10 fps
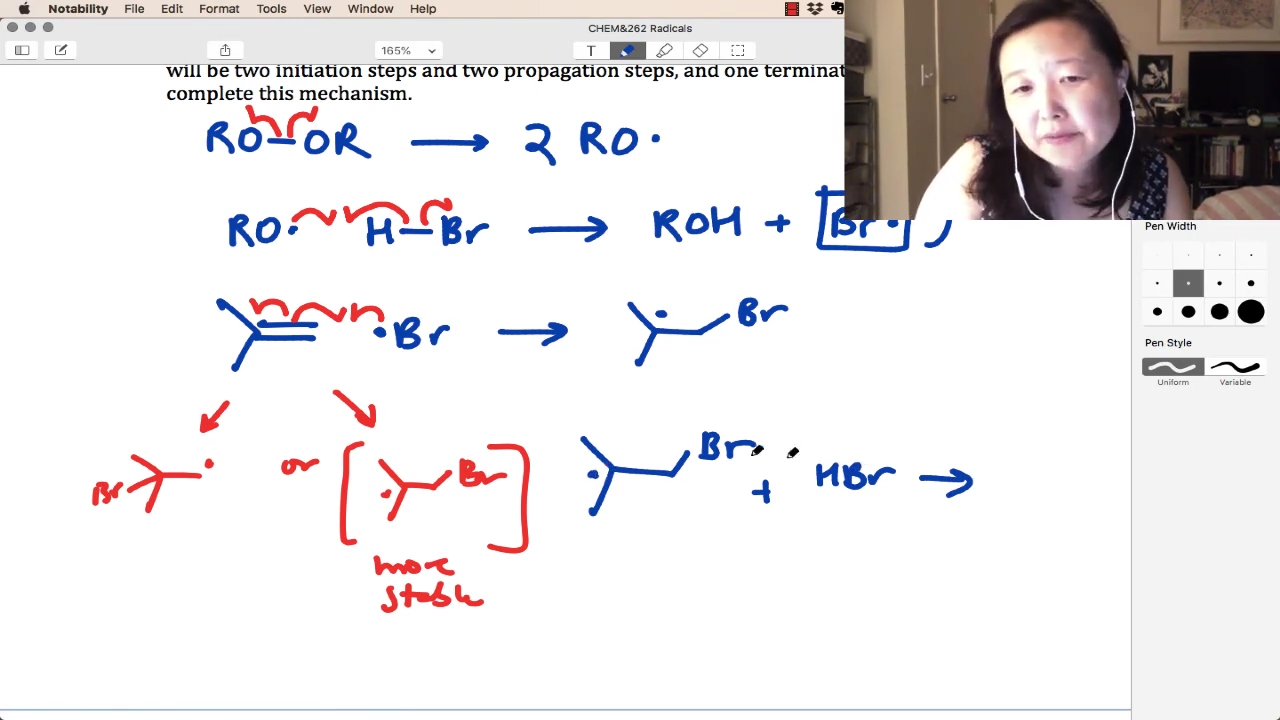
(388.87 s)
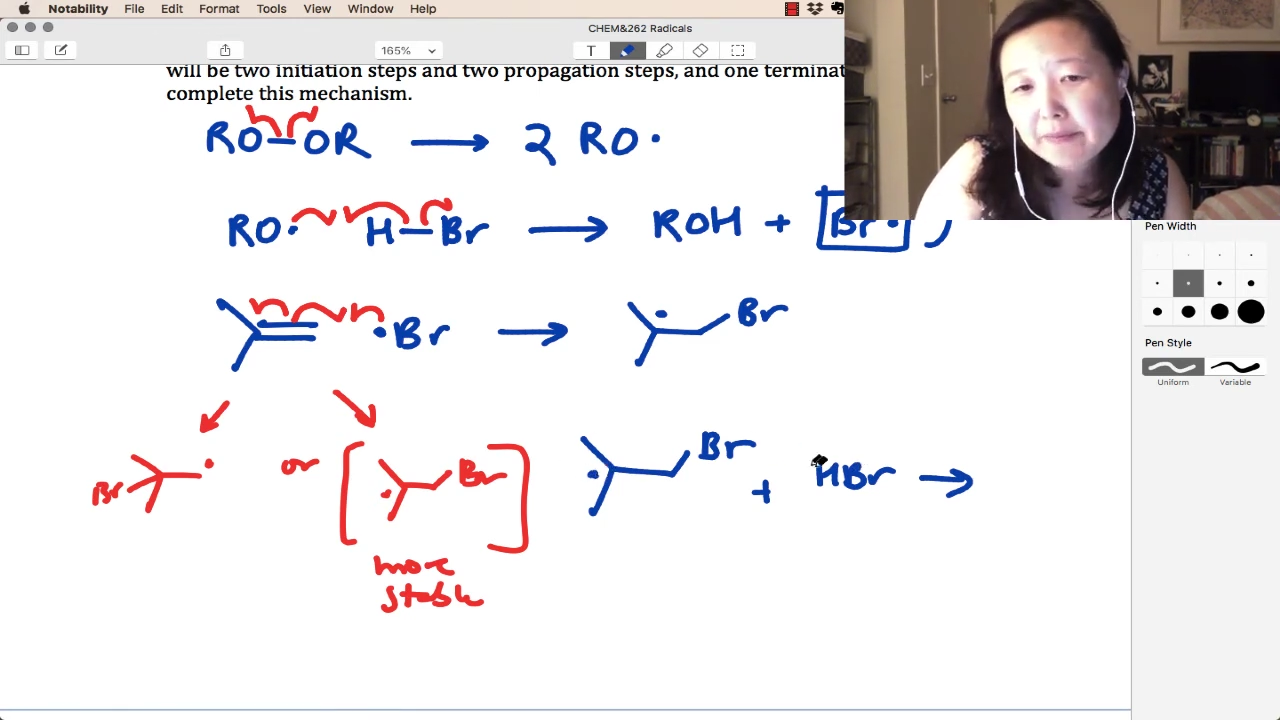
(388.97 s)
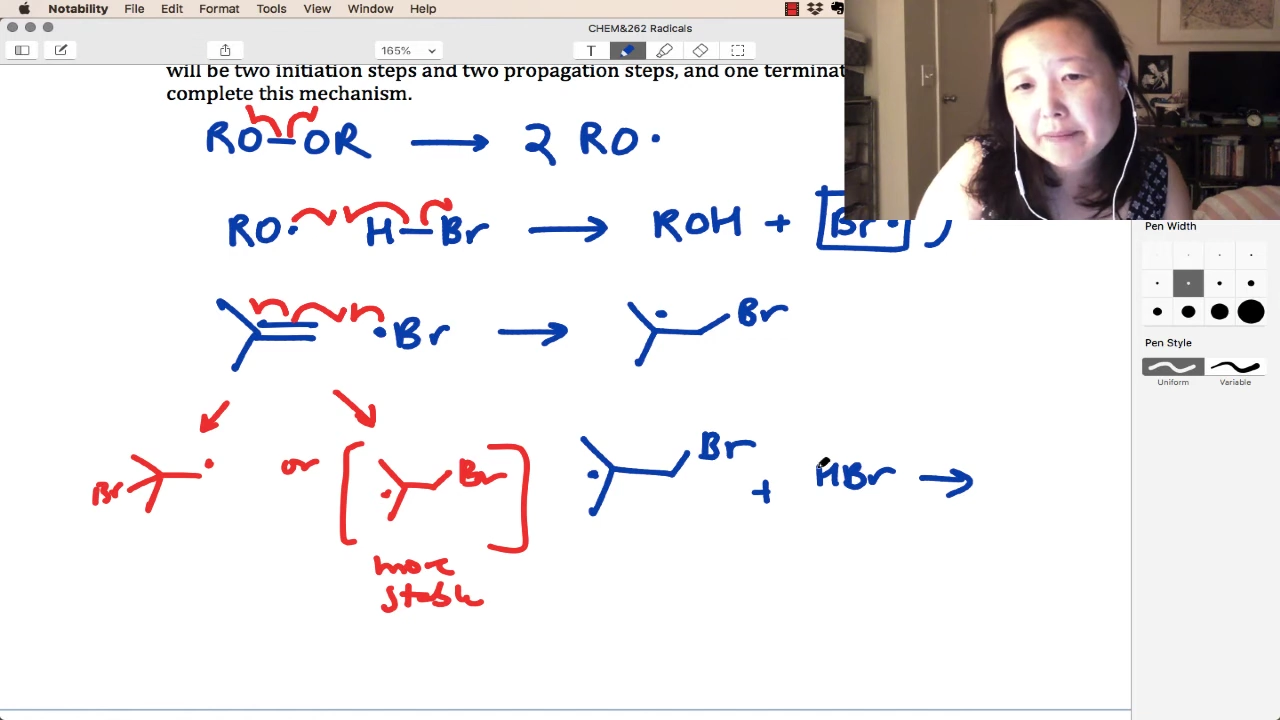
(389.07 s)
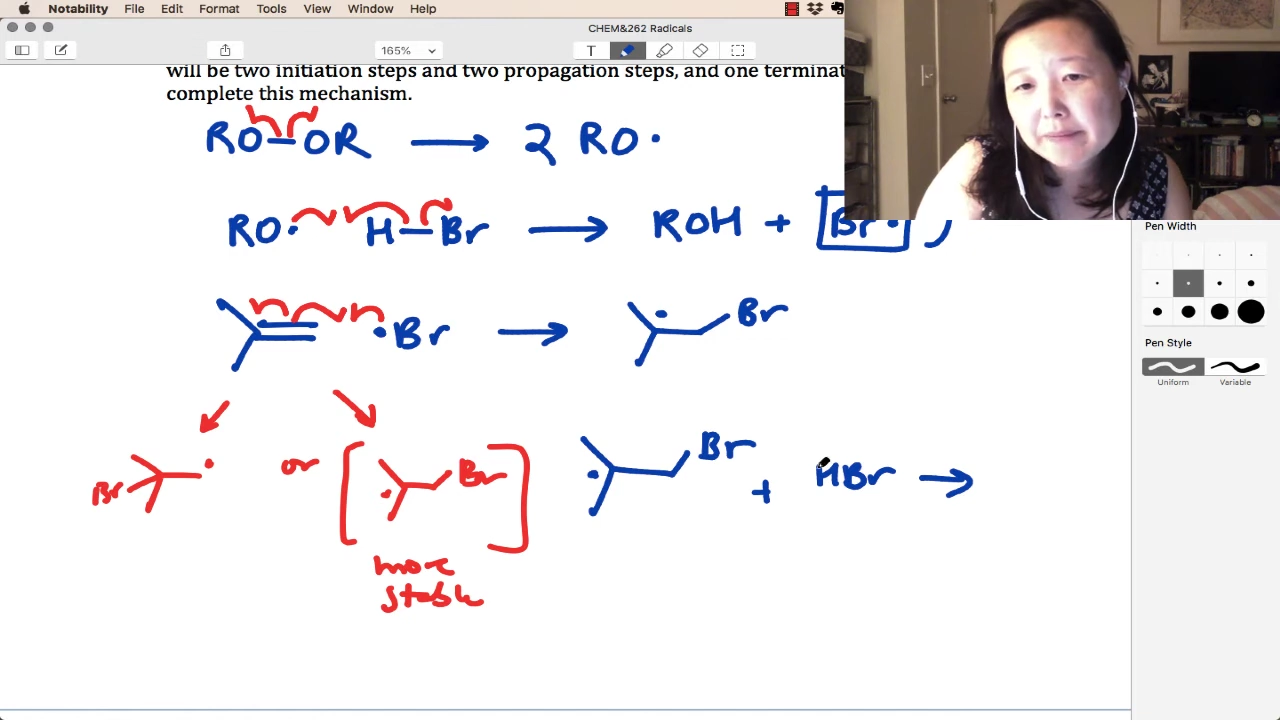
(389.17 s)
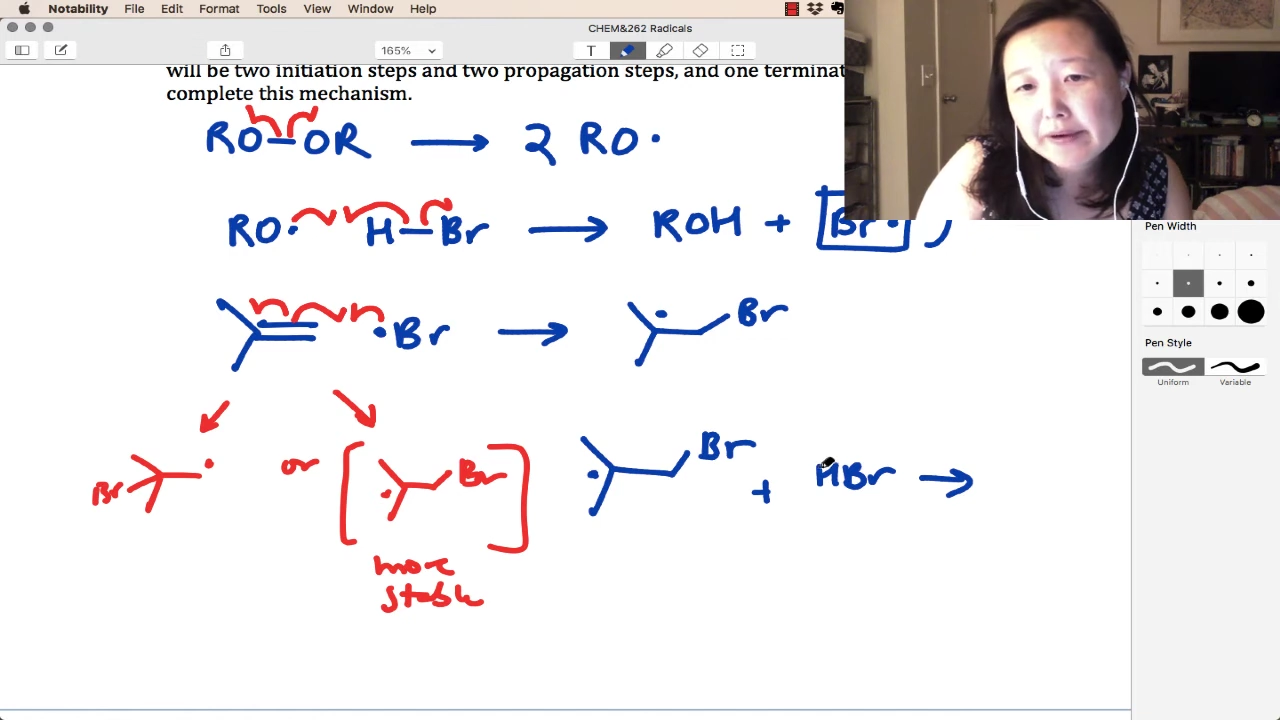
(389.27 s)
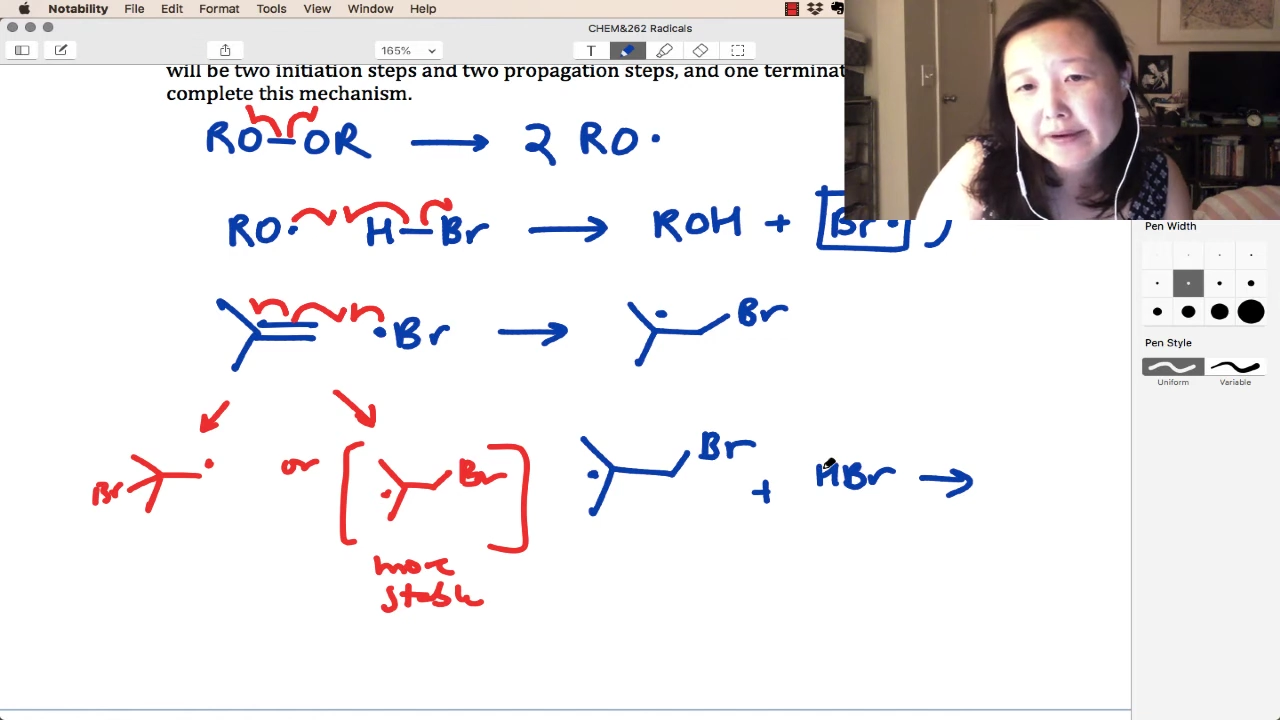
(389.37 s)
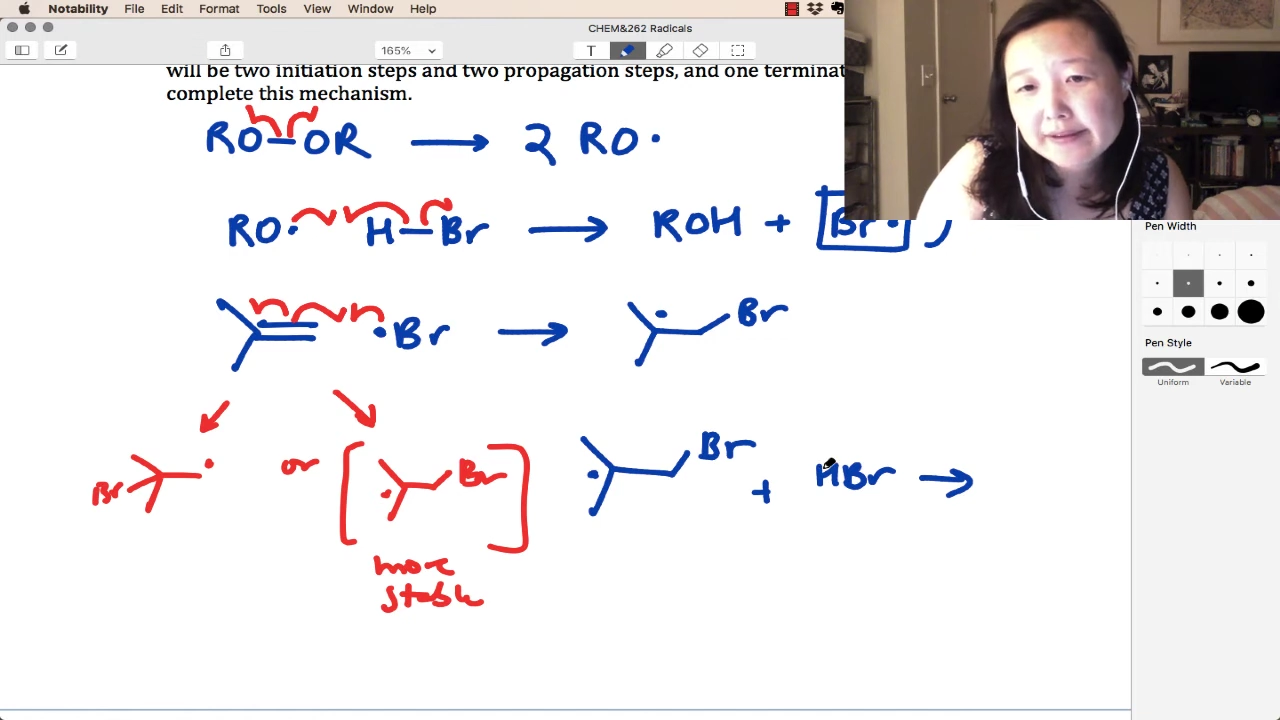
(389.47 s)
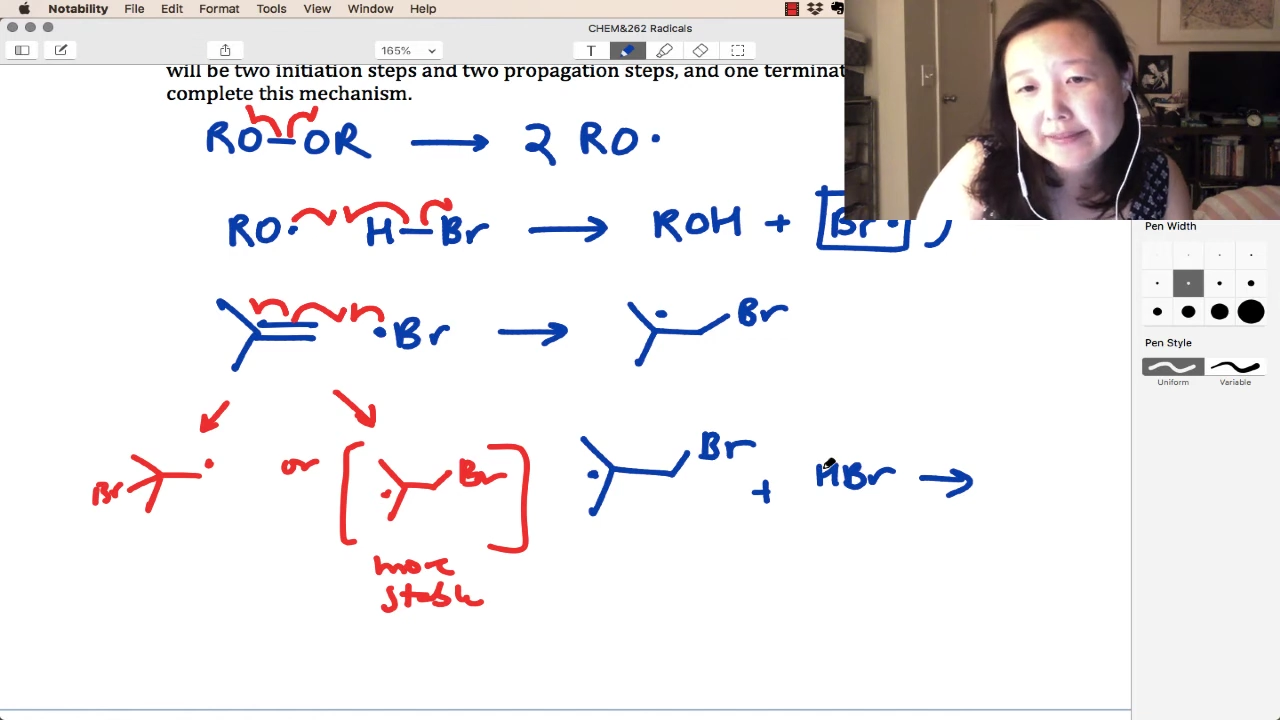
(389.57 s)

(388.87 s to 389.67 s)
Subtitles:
remember,